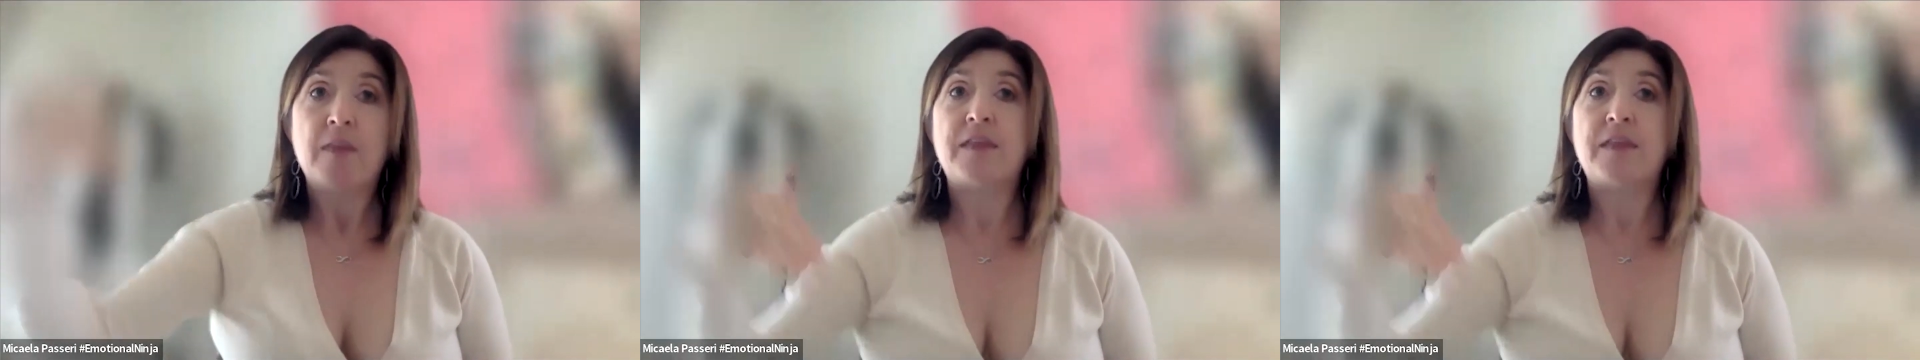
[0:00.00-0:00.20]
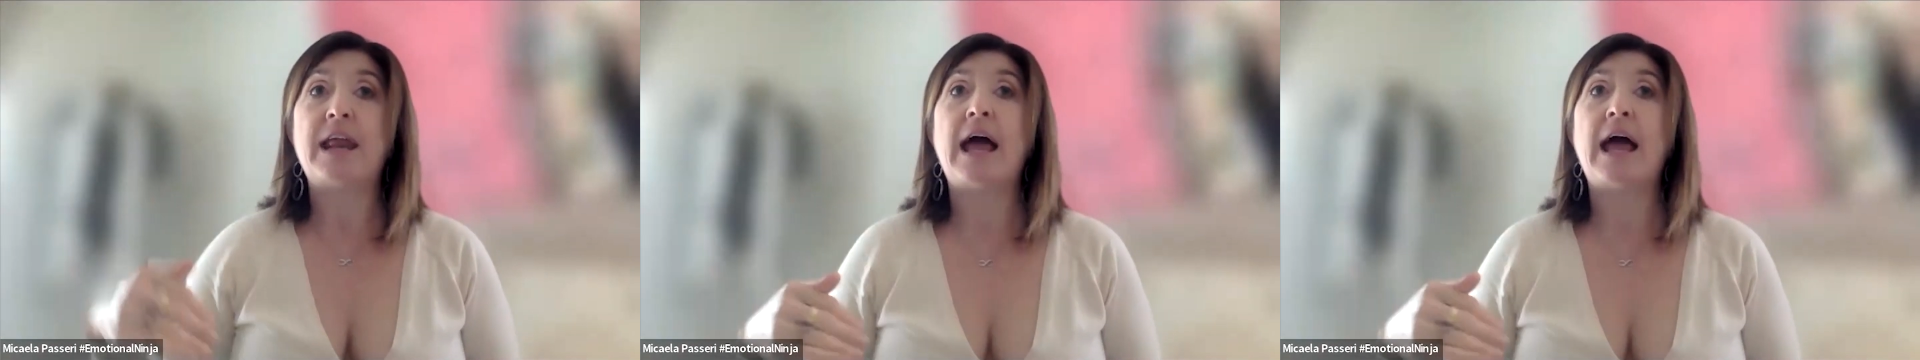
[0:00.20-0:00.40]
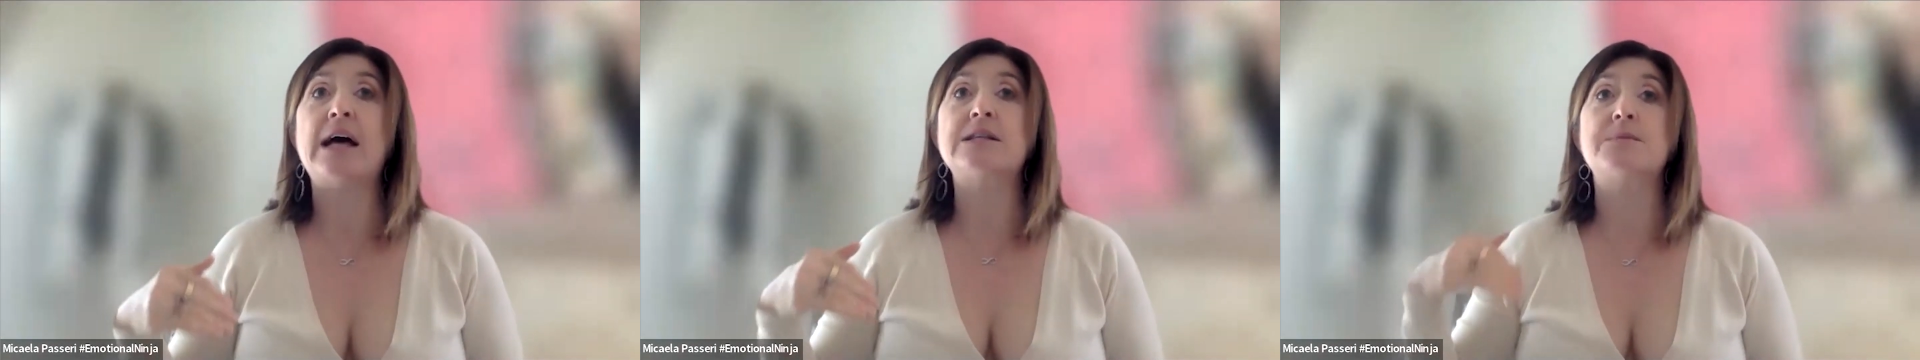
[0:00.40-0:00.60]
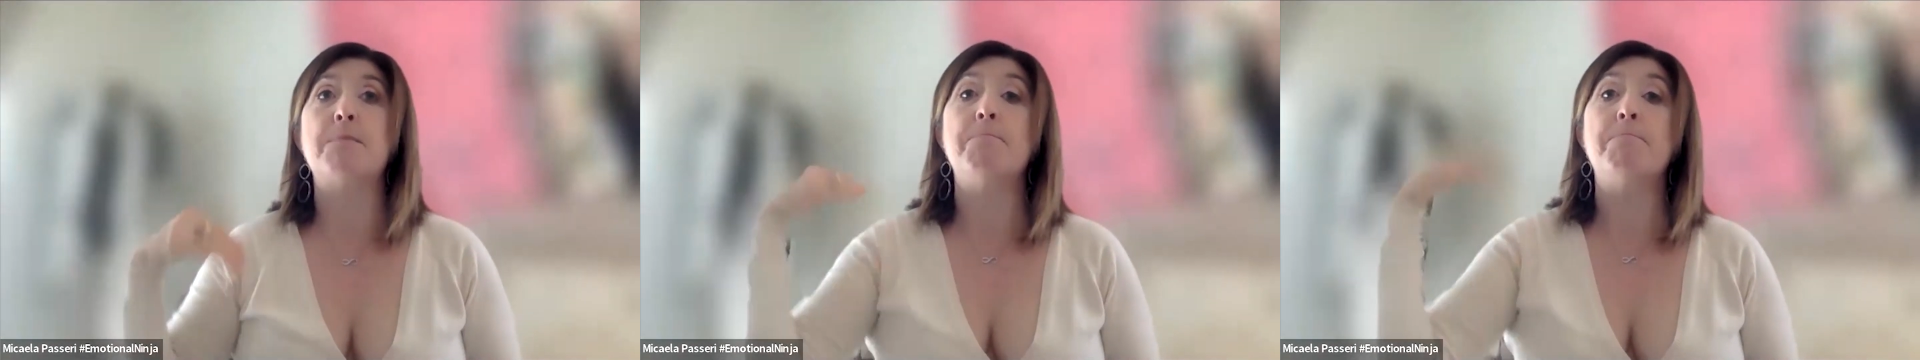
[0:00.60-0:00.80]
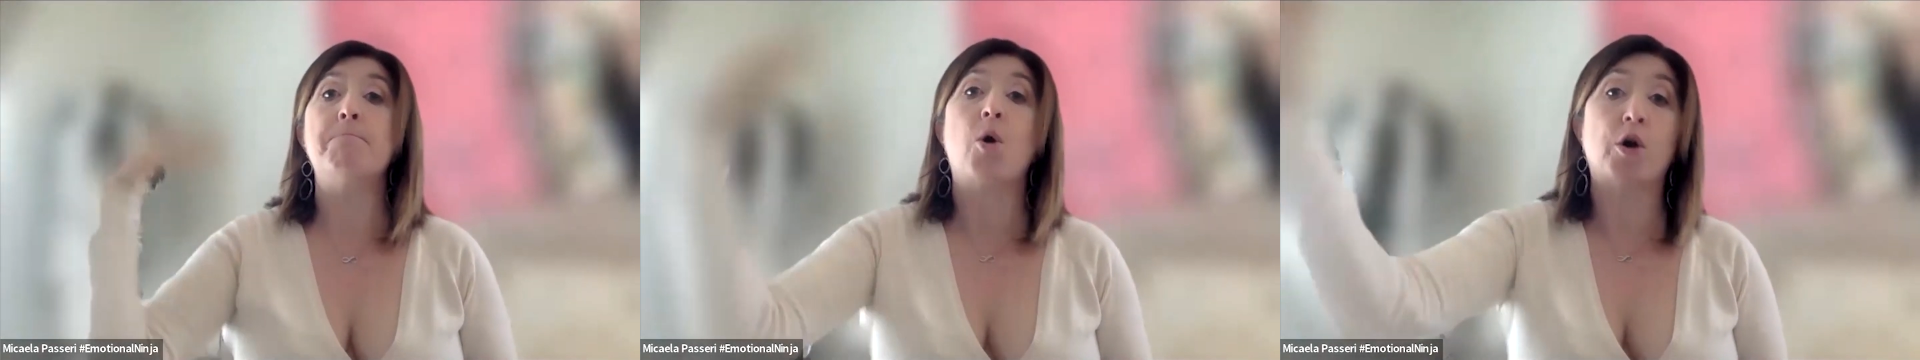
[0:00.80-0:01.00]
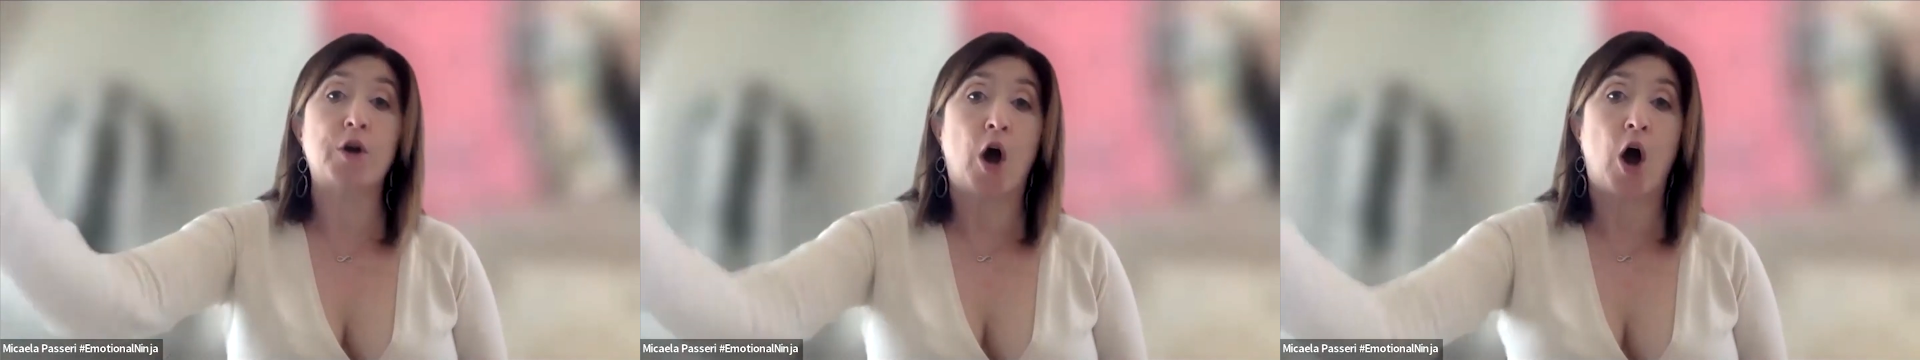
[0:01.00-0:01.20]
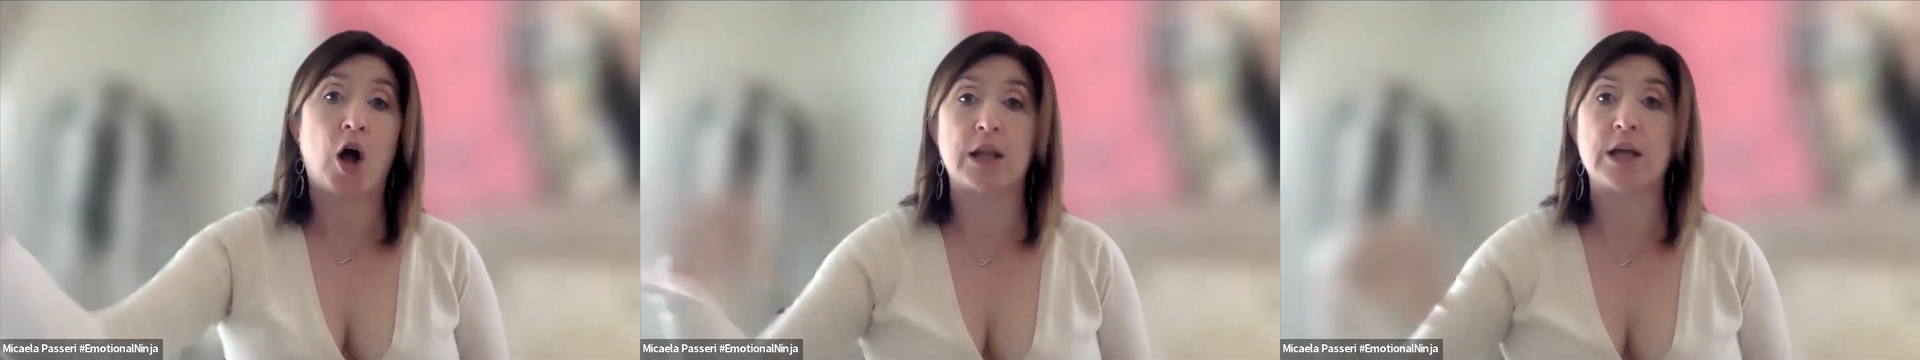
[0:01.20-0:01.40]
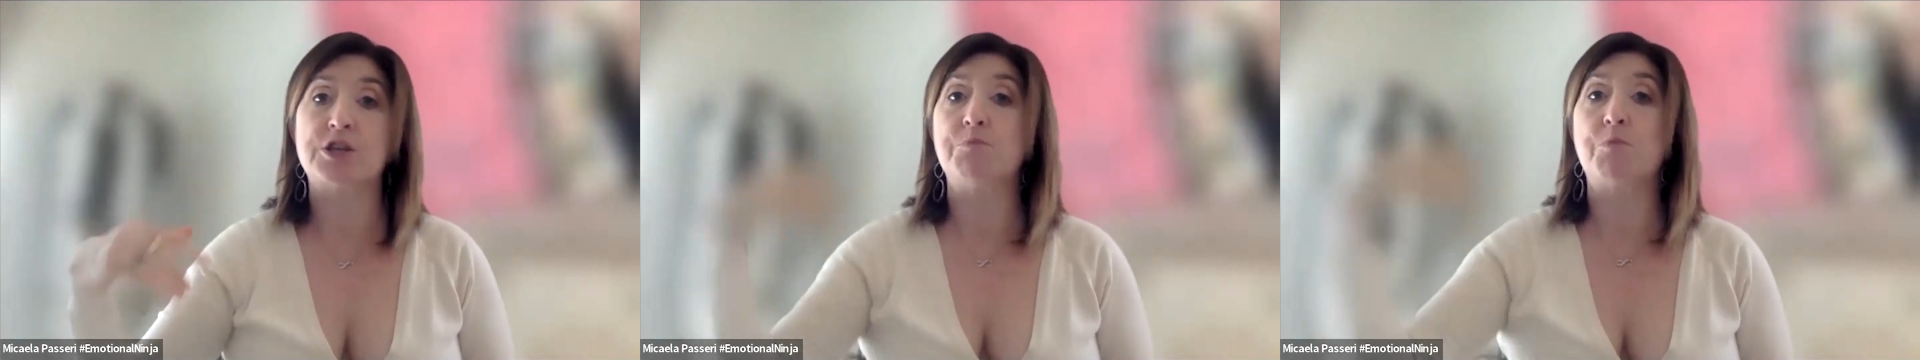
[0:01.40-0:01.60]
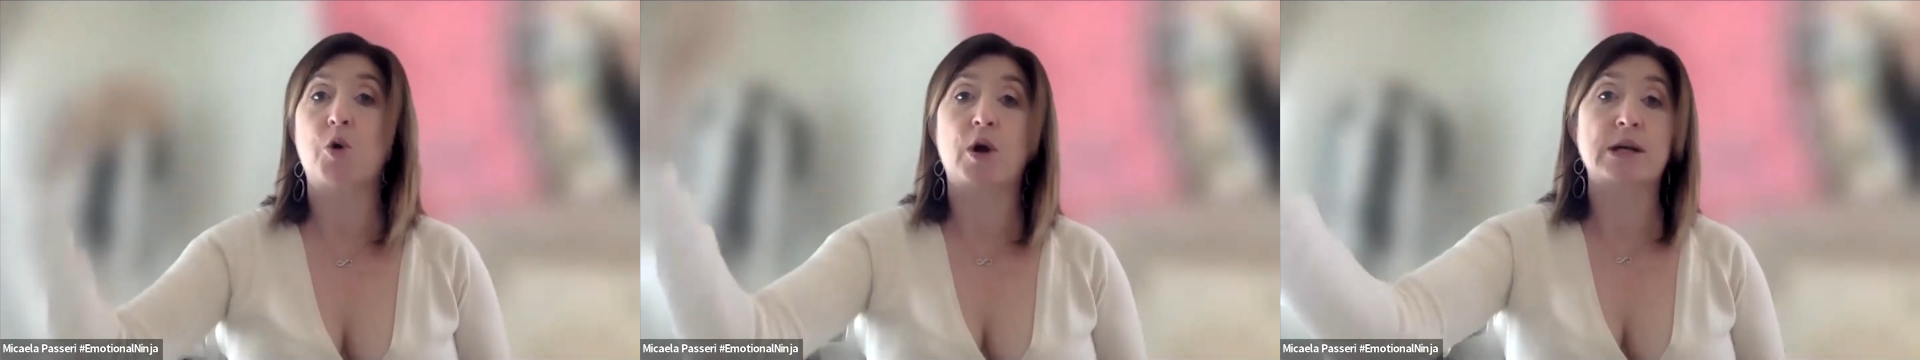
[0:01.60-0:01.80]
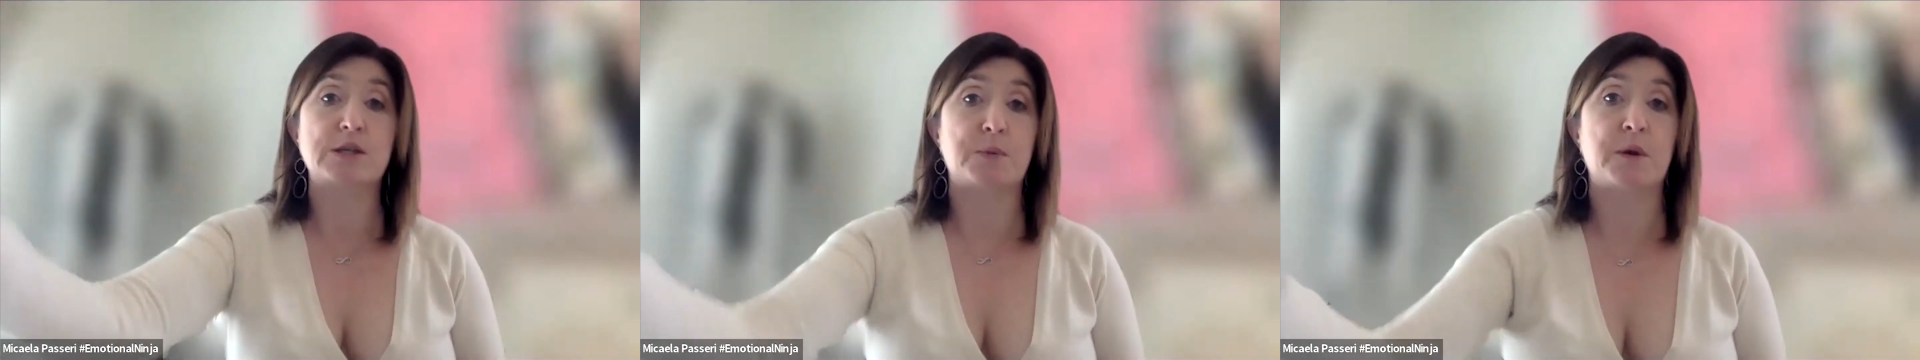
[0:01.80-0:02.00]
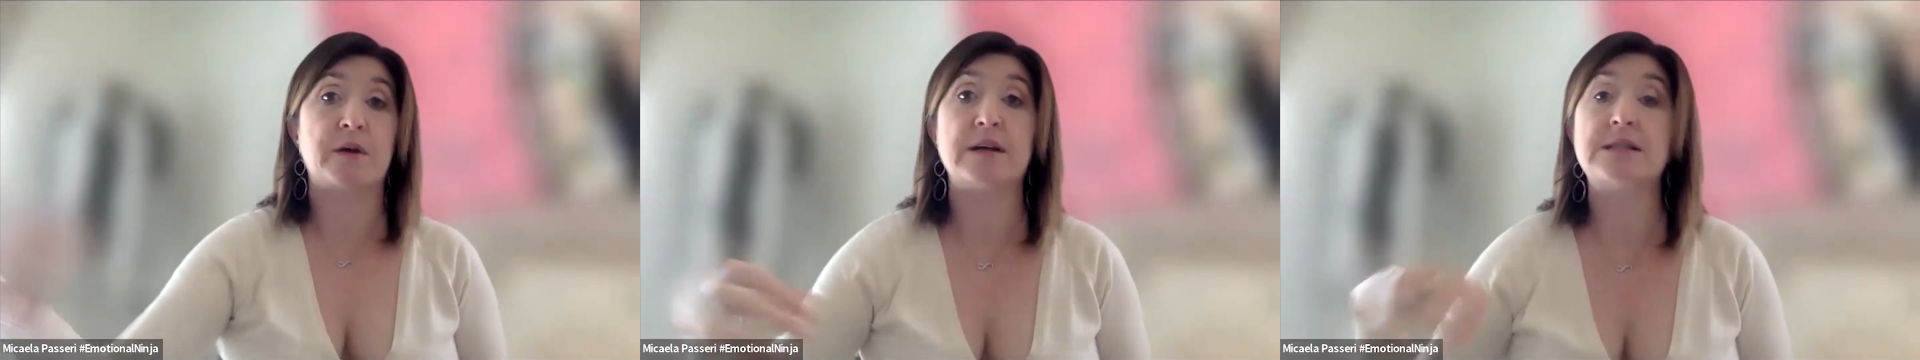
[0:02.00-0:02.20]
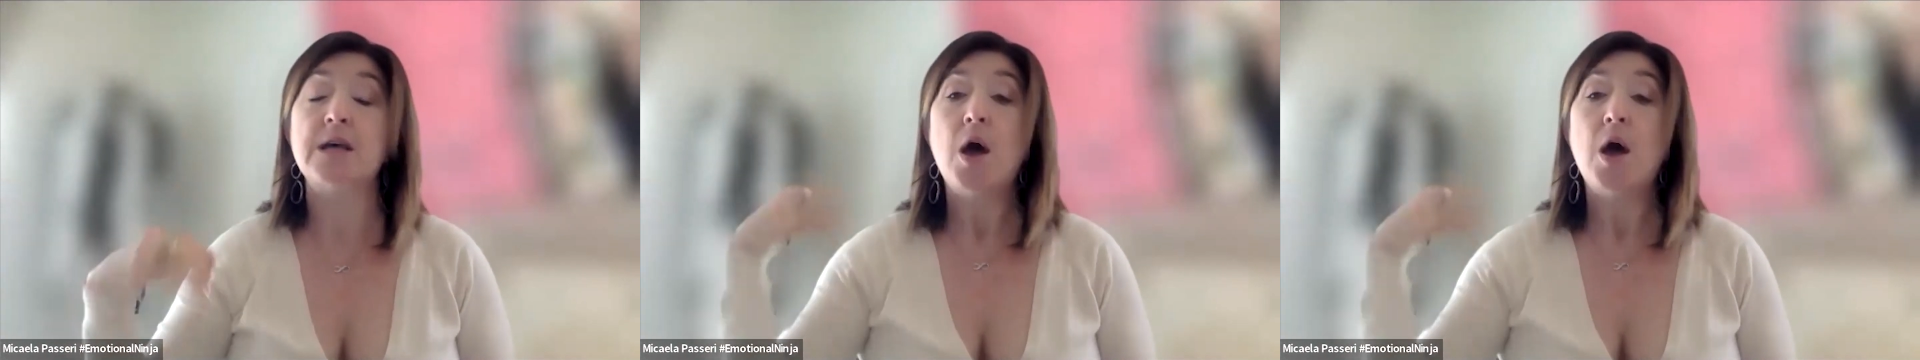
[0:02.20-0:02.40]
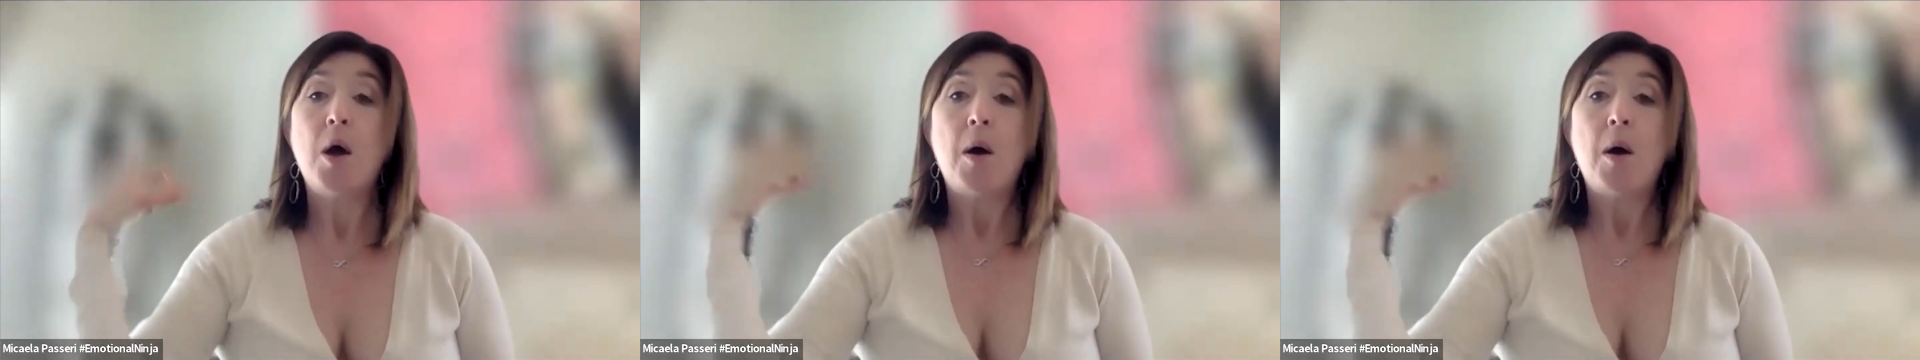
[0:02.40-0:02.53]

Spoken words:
that has more knowledge, more experience,